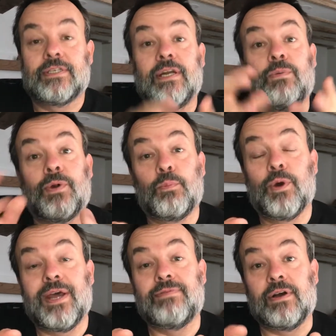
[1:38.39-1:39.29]

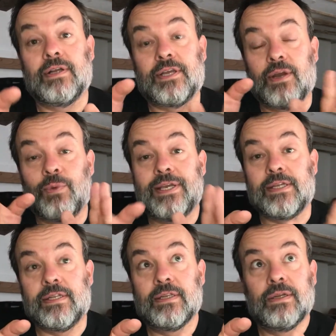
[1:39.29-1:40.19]
Whatever. We
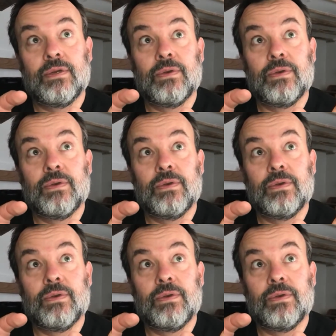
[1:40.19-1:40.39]
can